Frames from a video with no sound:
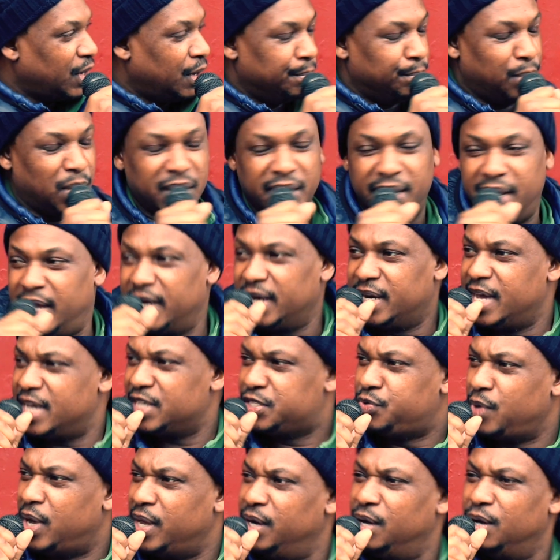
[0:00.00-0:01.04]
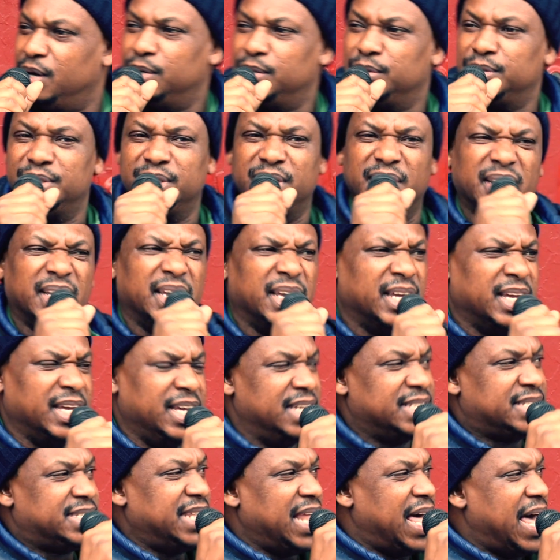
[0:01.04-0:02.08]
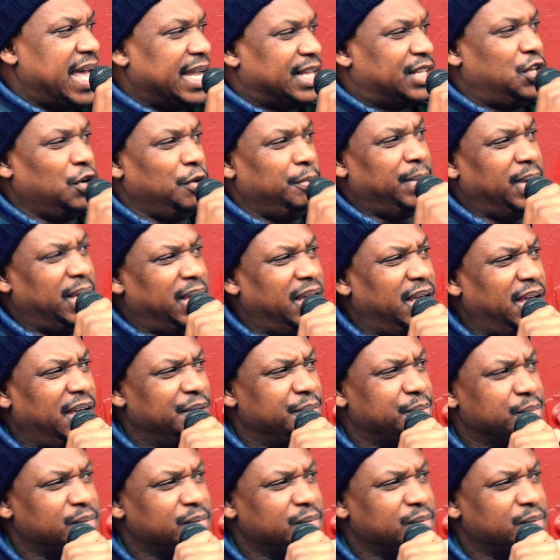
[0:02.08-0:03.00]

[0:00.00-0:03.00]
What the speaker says: but then guess what now? It's like to me,